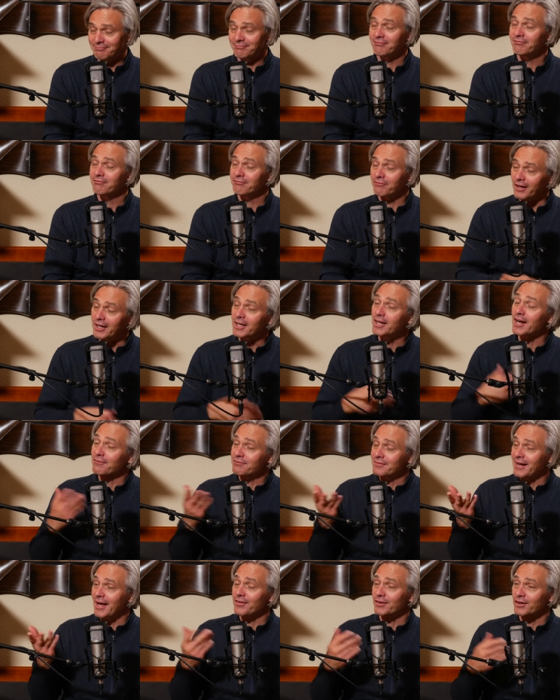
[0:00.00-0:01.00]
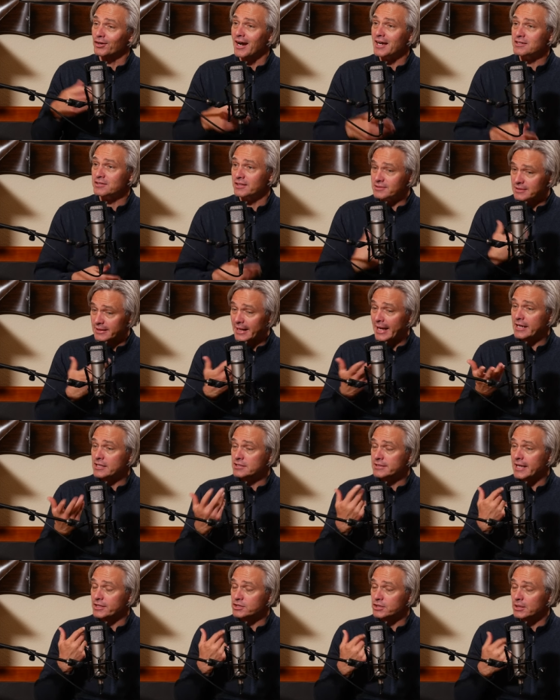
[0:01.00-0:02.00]
Funny enough, now that you're asking, today is
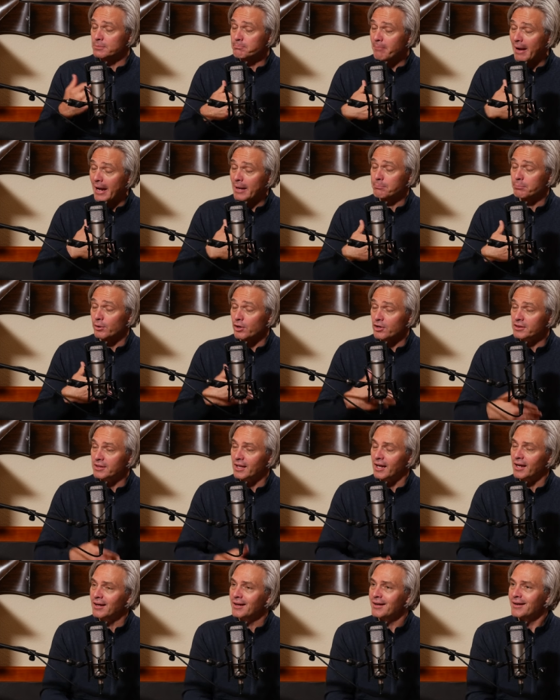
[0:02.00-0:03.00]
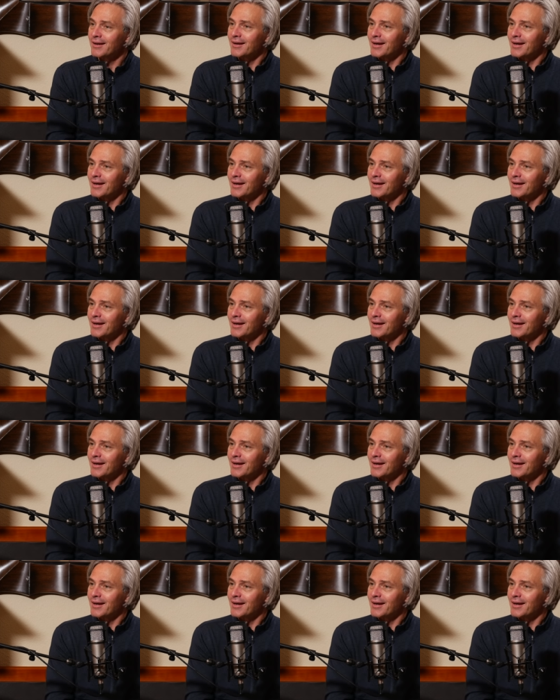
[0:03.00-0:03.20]
actually my birthday oh,